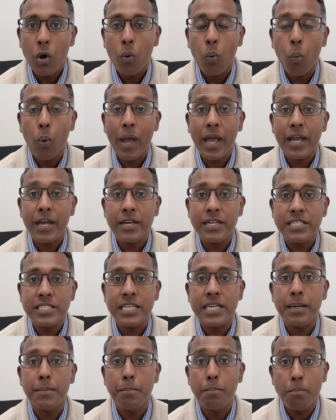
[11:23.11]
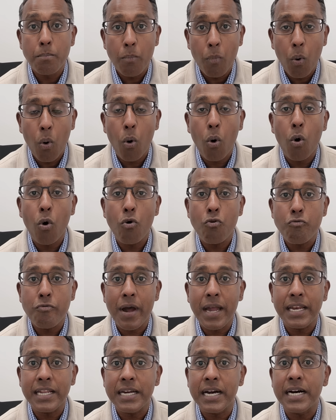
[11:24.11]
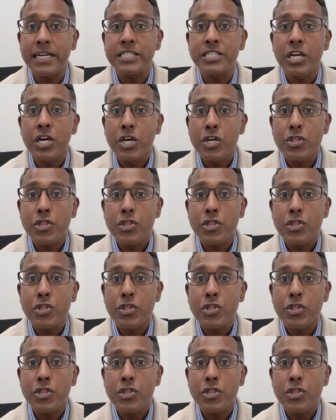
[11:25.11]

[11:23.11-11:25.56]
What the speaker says: we're going to see more rate cuts